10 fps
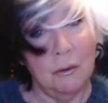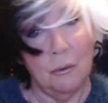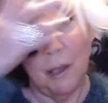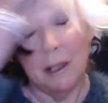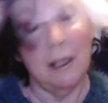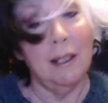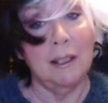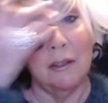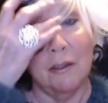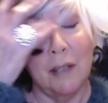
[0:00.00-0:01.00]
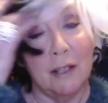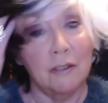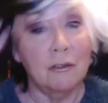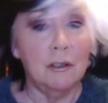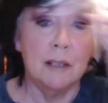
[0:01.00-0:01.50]
where your, like, your
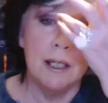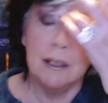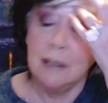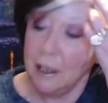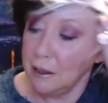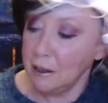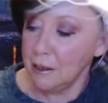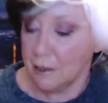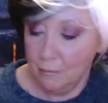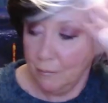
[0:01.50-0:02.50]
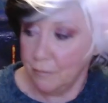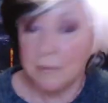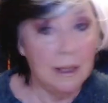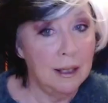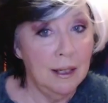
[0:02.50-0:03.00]
natural hairline is.
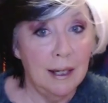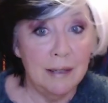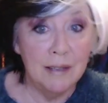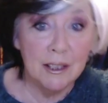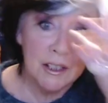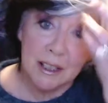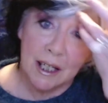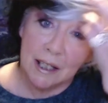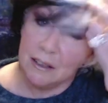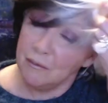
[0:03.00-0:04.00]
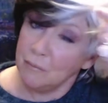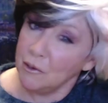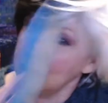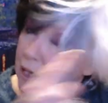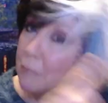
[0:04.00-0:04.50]
And then just kind of,
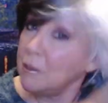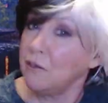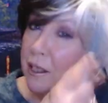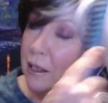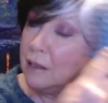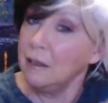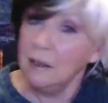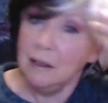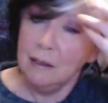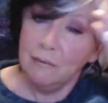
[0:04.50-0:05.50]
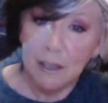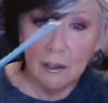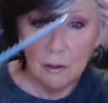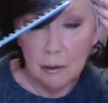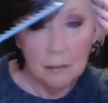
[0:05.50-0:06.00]
most of the time I try to
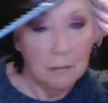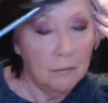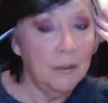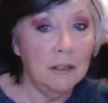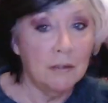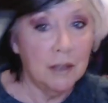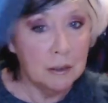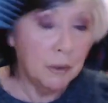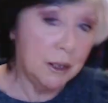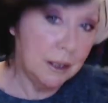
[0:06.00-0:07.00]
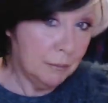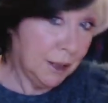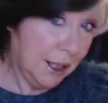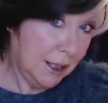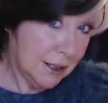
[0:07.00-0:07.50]
finger, finger it to put it in
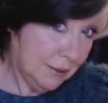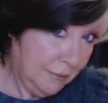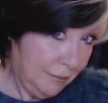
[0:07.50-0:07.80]
place.